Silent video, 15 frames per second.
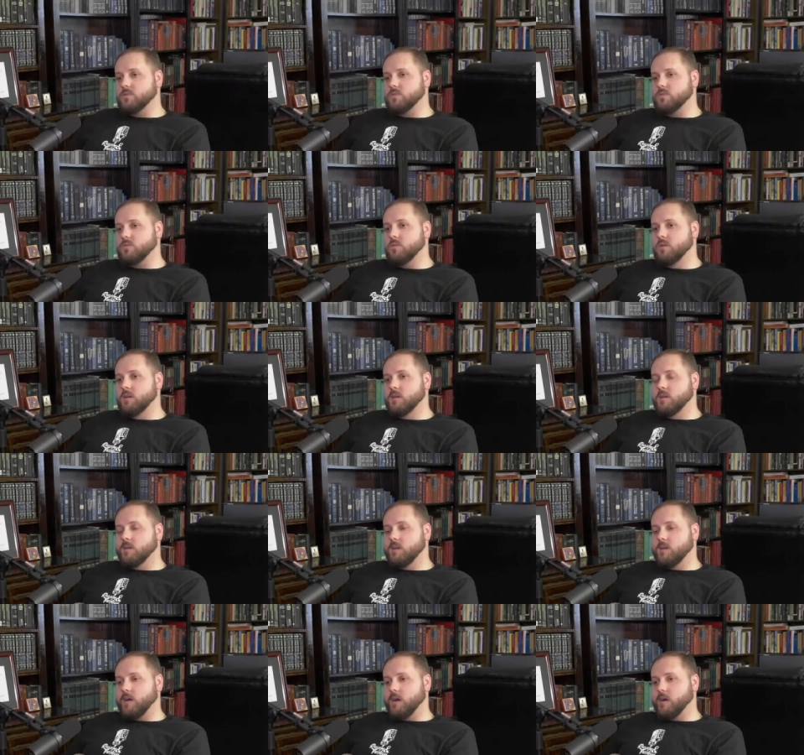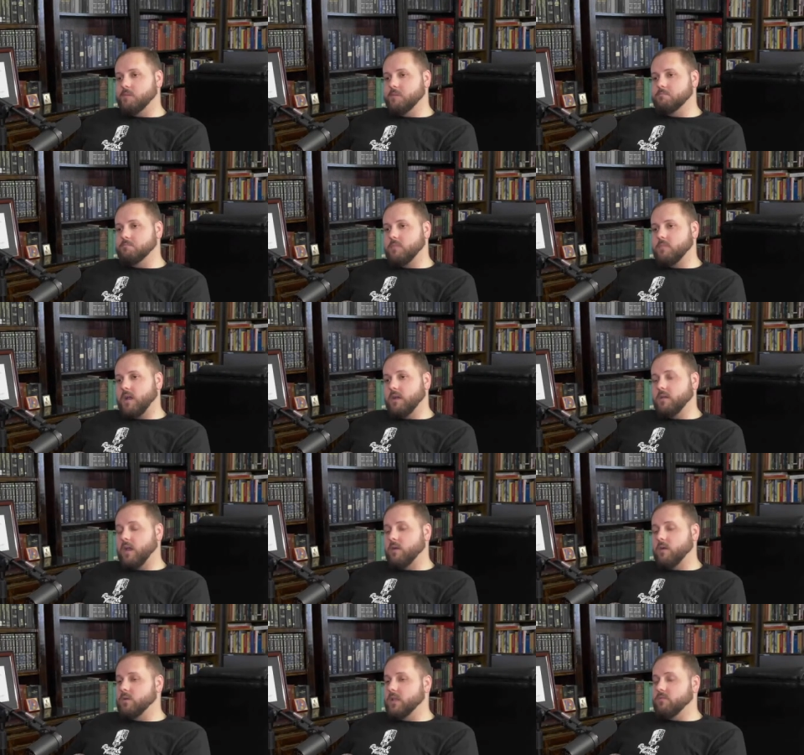Doubt. No doubt. Um, I, I
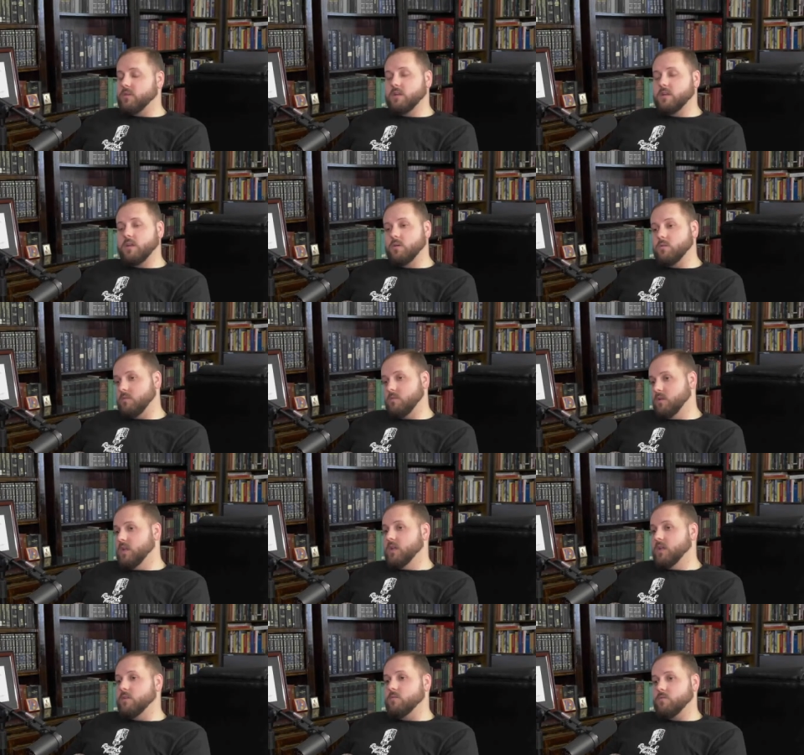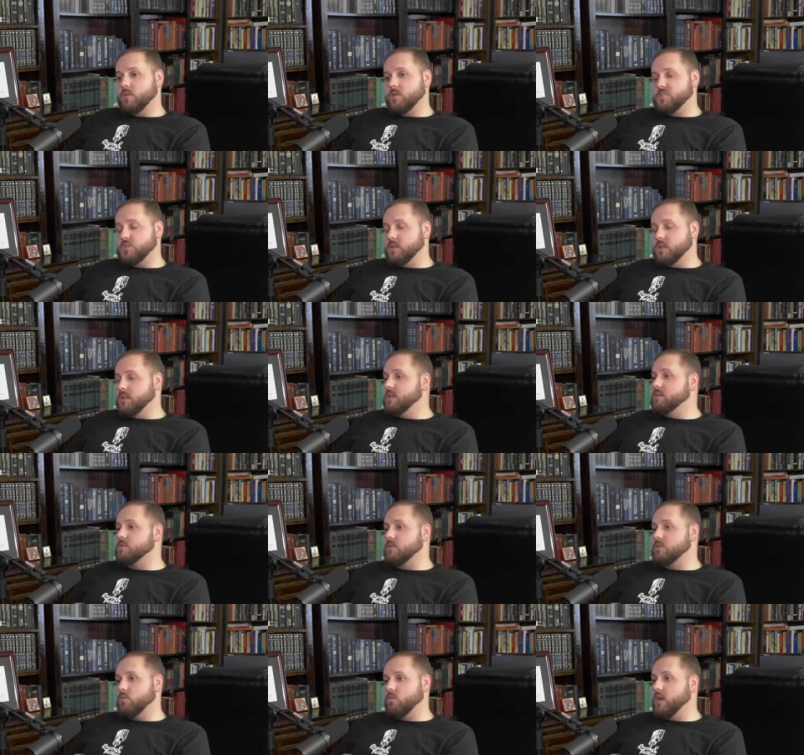would even note Vigilius in
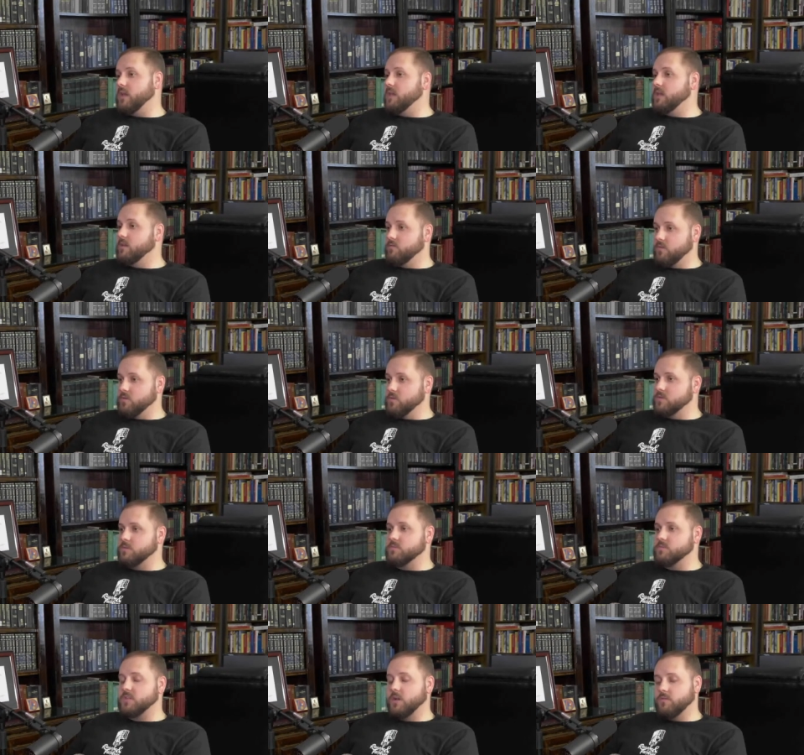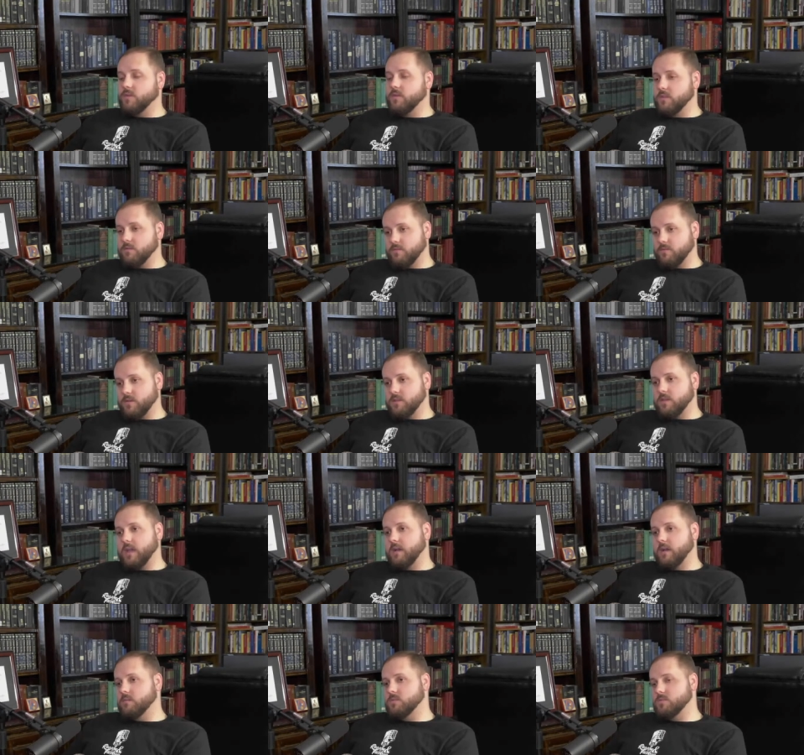the way yeah. he views himself at oh, the fifth
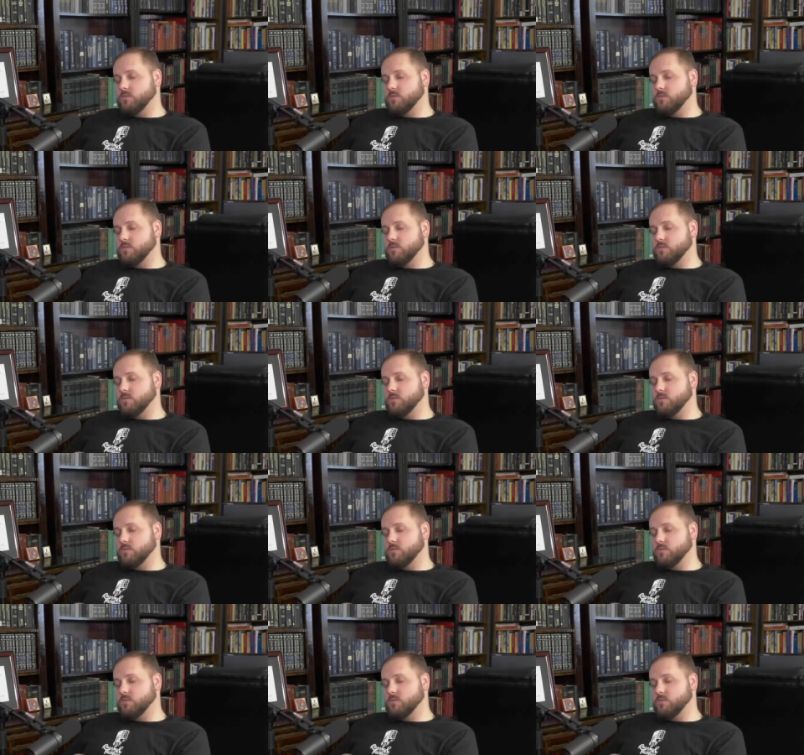council.